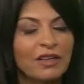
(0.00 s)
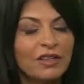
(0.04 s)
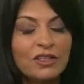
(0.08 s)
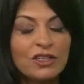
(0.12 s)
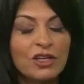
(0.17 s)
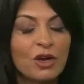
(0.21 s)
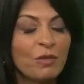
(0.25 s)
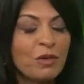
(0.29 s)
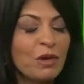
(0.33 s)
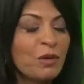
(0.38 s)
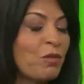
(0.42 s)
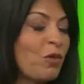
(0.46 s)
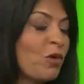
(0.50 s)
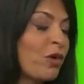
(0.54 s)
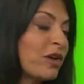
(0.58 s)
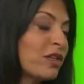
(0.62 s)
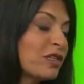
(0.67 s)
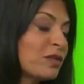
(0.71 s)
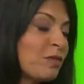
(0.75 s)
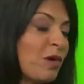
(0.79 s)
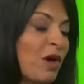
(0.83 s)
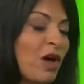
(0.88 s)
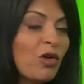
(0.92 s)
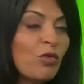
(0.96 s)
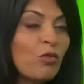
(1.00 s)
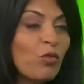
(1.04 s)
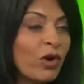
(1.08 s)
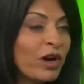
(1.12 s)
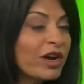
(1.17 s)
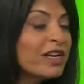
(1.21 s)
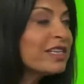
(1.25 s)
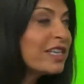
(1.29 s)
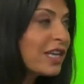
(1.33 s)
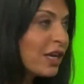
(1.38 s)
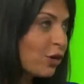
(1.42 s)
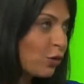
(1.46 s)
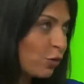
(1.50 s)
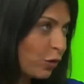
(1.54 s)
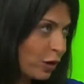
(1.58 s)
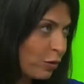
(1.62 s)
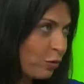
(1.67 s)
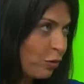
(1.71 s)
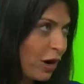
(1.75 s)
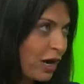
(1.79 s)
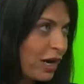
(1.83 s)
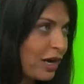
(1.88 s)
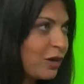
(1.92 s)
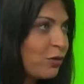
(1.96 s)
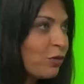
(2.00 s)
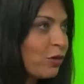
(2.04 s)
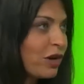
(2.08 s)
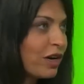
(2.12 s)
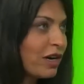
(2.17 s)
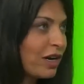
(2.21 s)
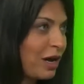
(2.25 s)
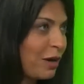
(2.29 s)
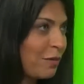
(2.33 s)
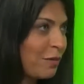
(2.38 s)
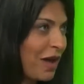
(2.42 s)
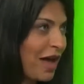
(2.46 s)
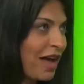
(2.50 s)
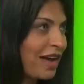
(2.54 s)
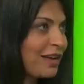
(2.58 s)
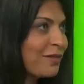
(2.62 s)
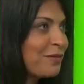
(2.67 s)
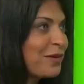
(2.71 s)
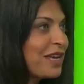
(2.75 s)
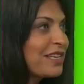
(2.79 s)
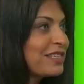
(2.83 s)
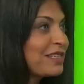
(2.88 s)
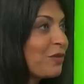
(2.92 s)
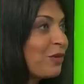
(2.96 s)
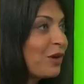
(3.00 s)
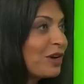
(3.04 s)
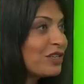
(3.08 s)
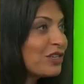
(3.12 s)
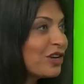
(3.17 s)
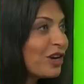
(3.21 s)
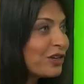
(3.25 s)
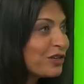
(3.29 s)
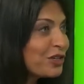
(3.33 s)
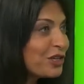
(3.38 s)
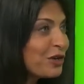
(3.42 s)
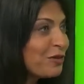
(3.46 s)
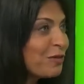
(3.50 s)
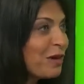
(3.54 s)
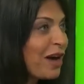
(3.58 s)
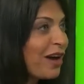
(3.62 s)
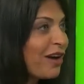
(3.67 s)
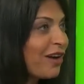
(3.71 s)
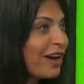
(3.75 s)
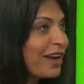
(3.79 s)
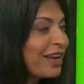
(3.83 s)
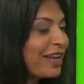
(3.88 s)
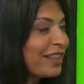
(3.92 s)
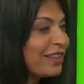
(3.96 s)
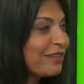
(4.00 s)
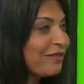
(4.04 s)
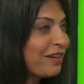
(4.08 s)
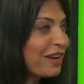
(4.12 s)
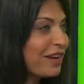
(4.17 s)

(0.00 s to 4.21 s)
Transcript: So many points, Paul. We're going to take a quick break and we're going to come back because I want to talk to you about, again, the